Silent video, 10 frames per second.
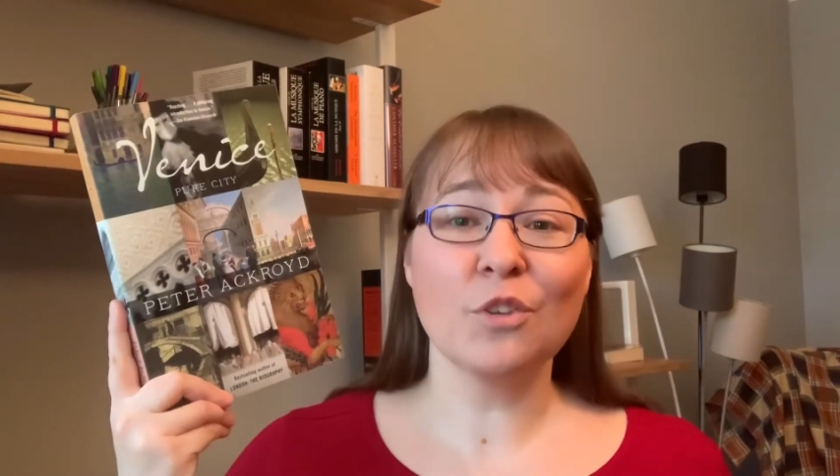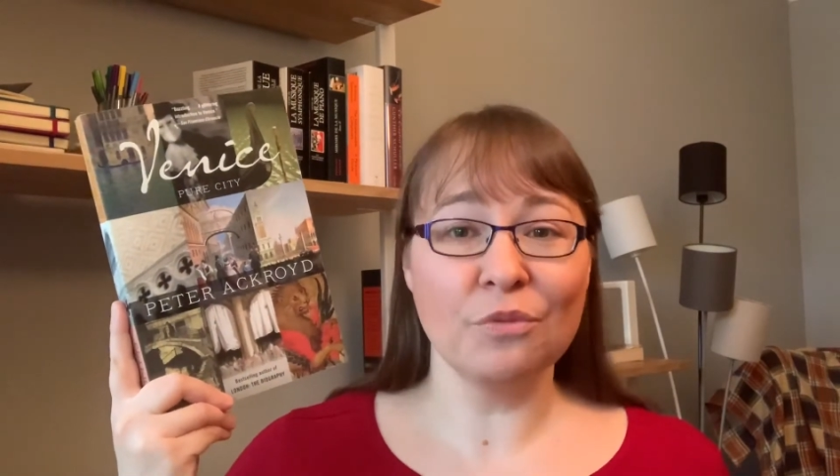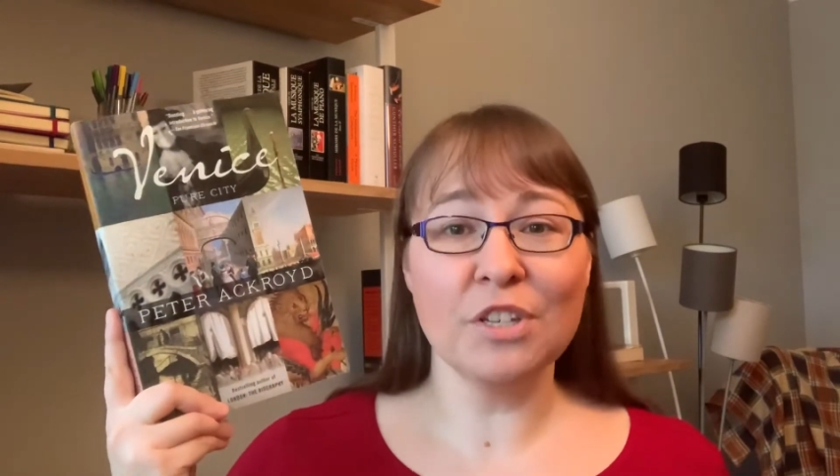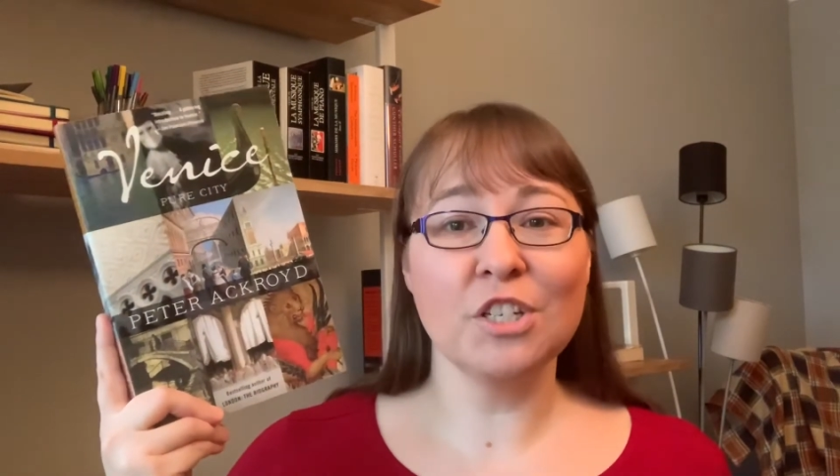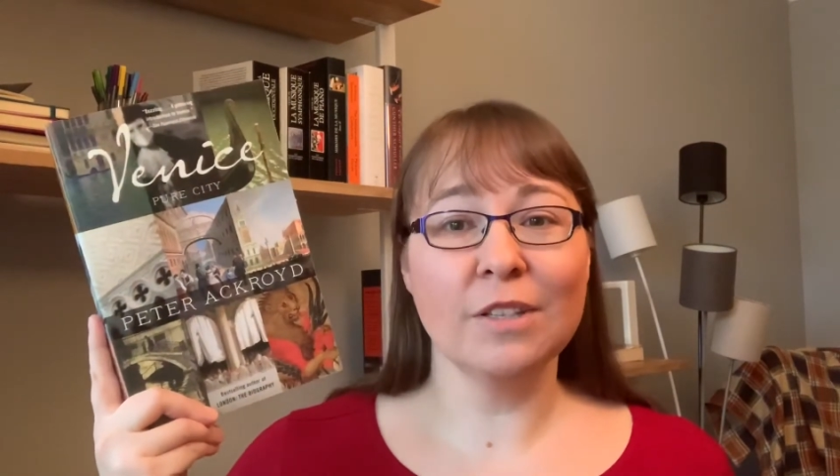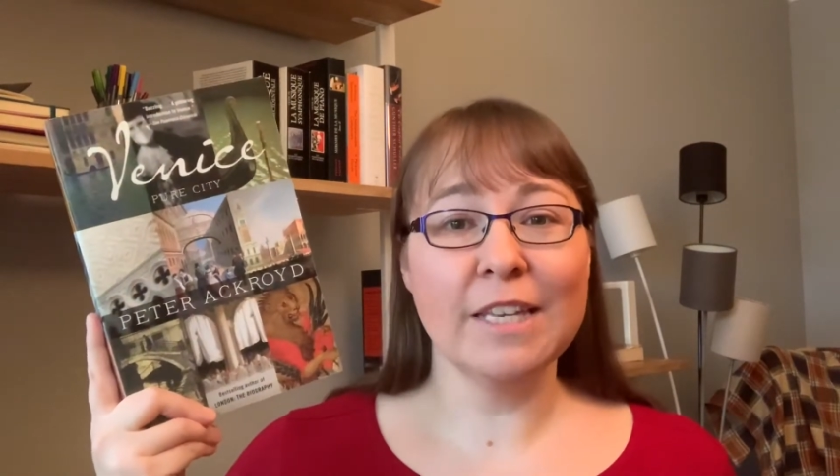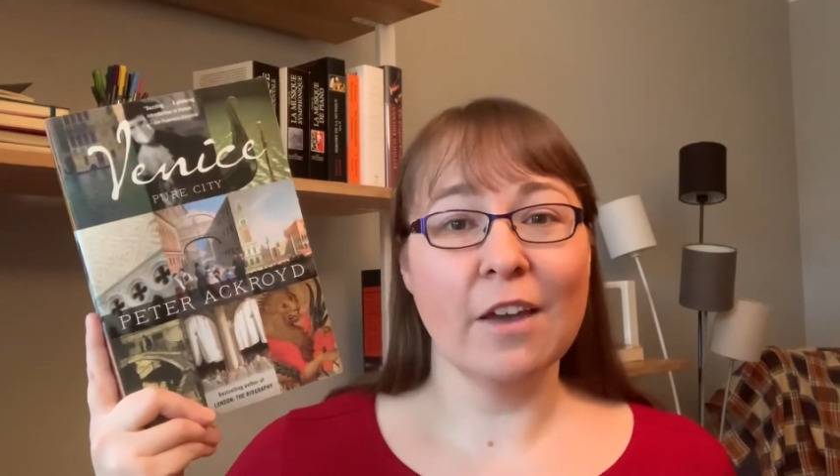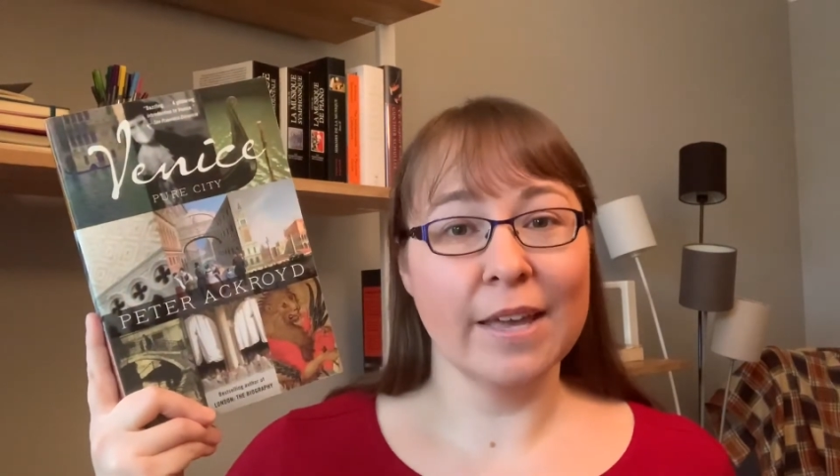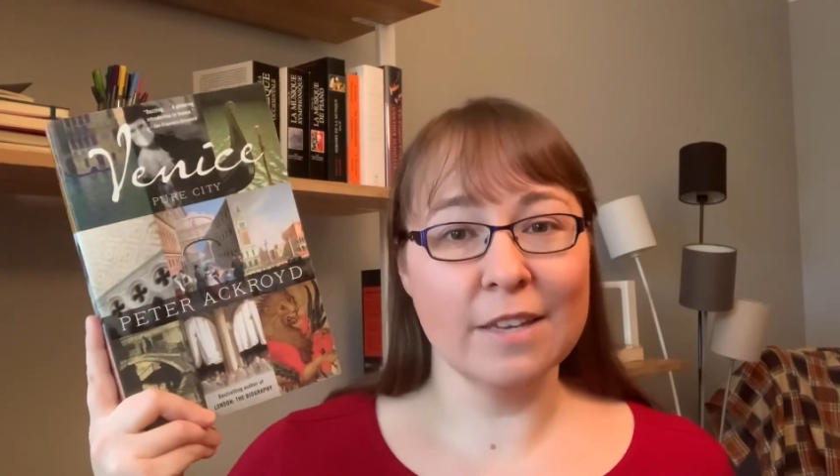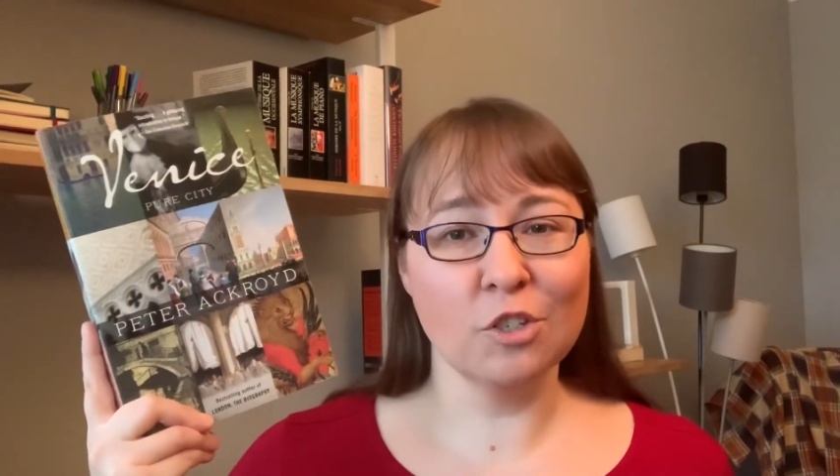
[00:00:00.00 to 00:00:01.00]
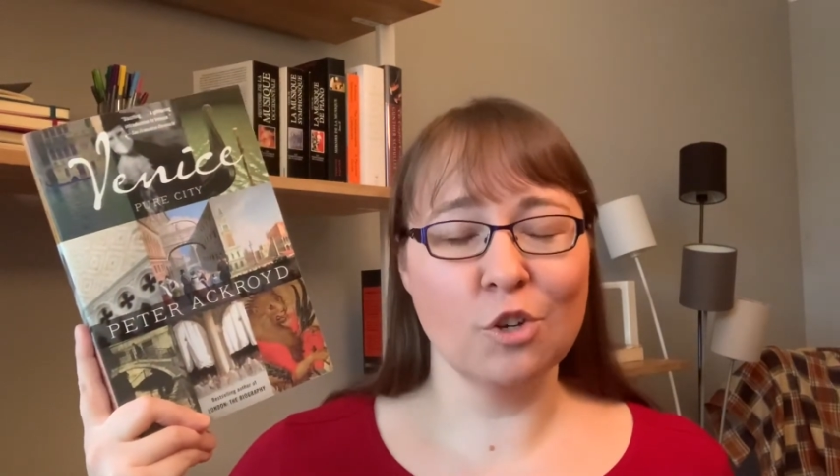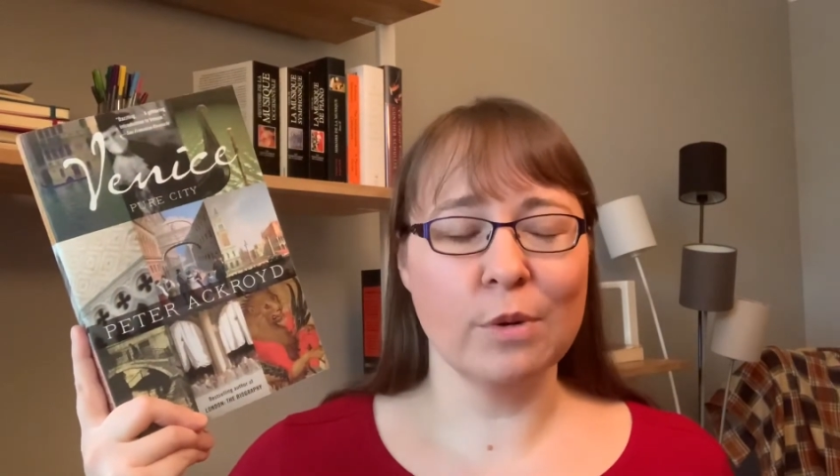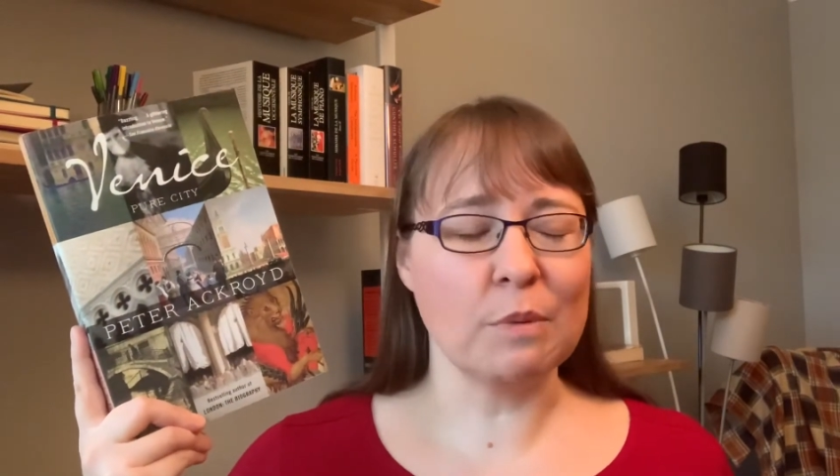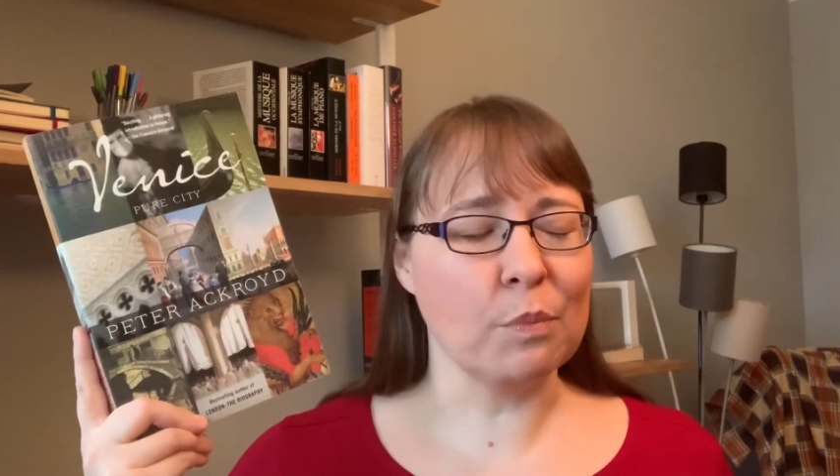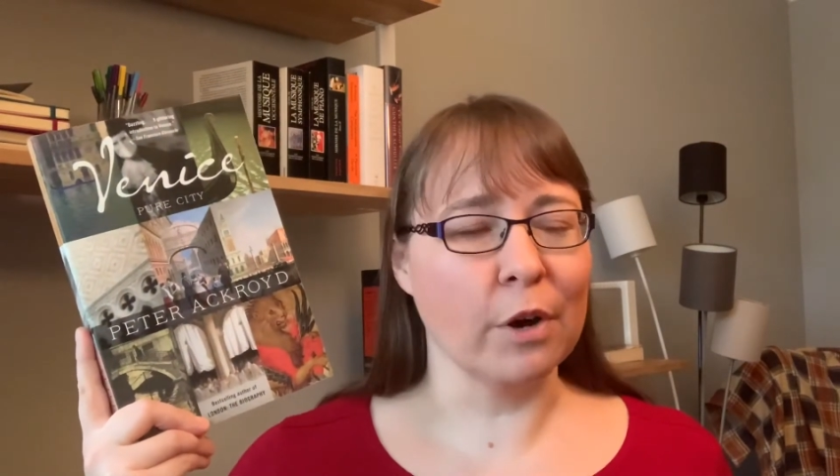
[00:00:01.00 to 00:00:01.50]
officially a
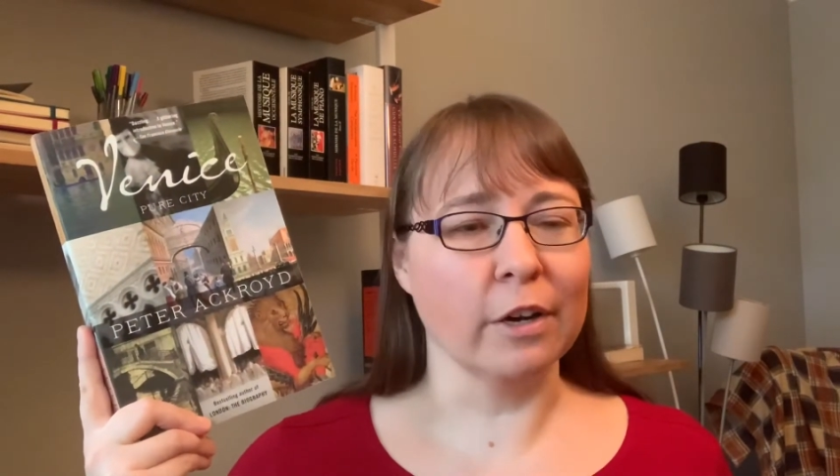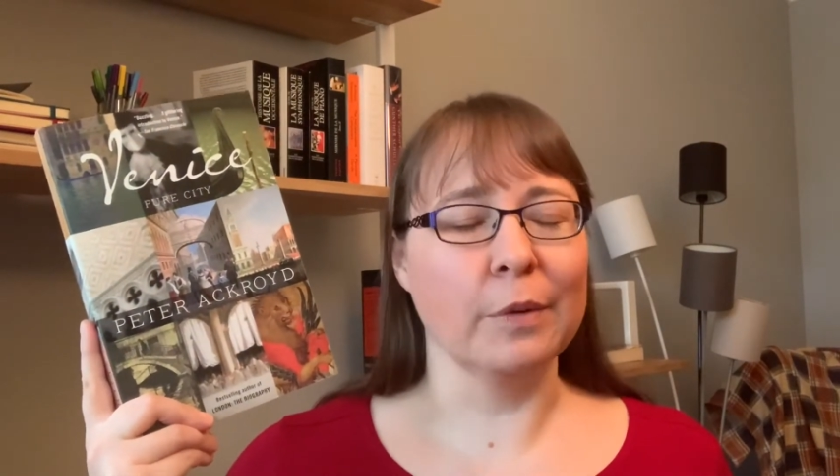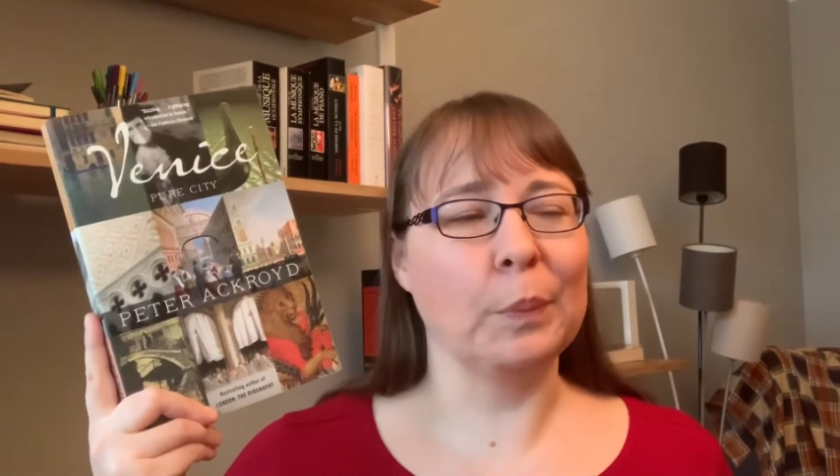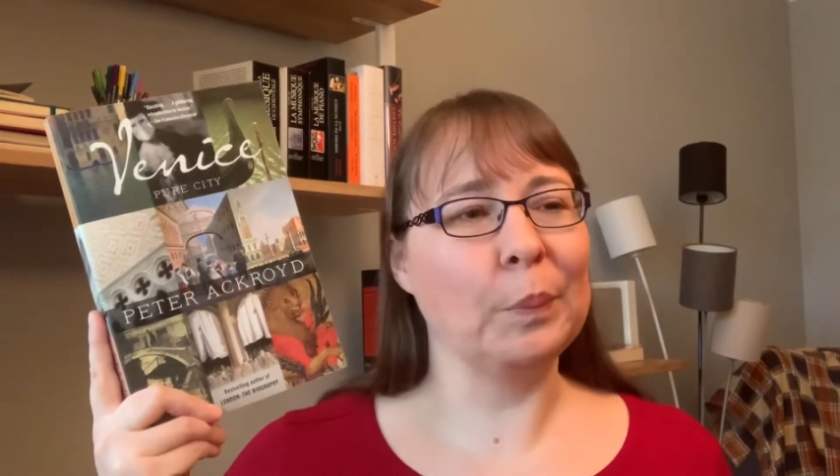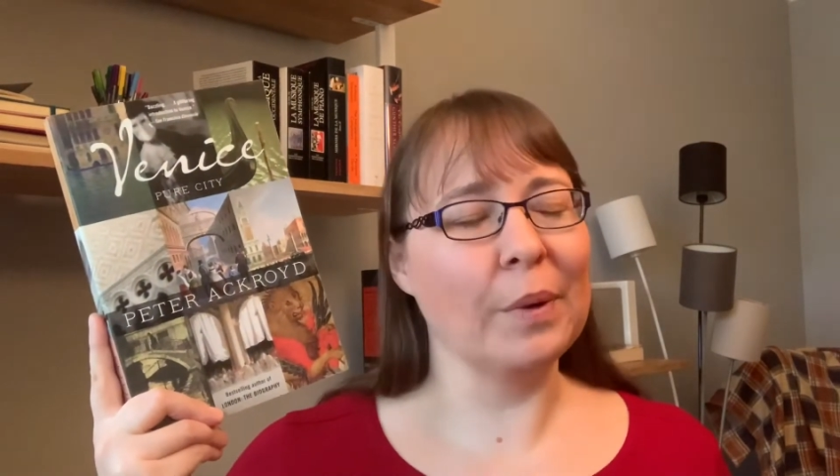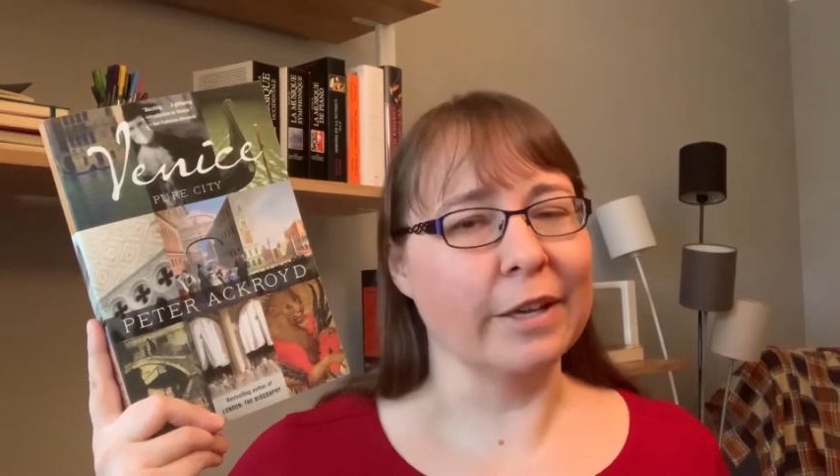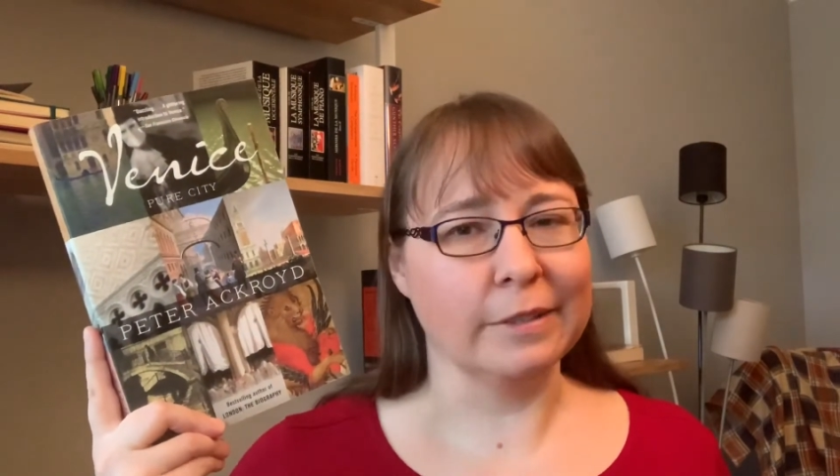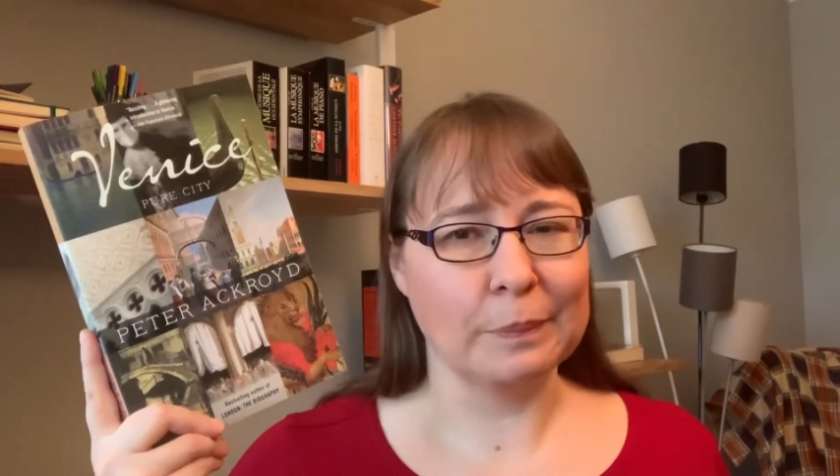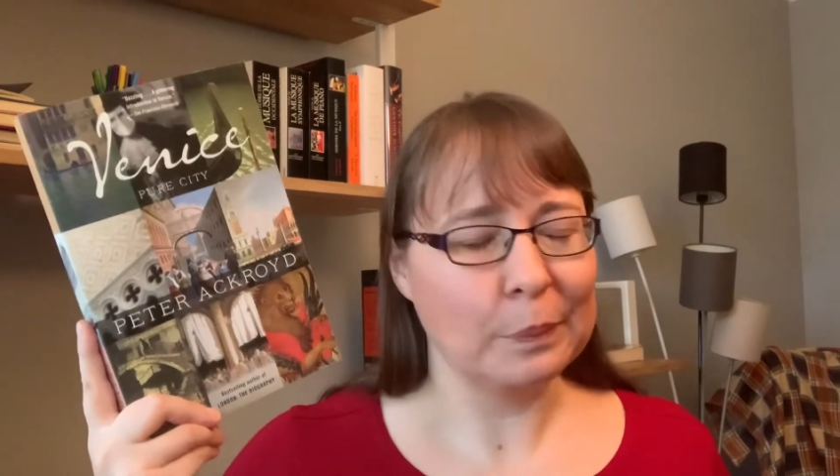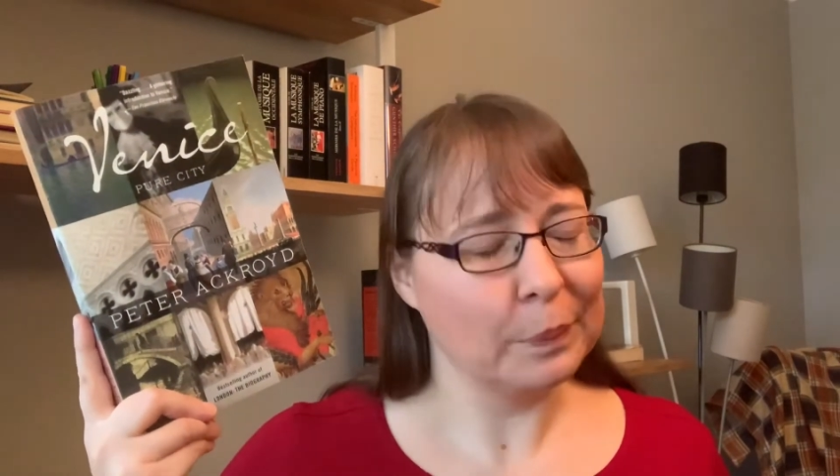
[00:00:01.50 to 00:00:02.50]
history book, but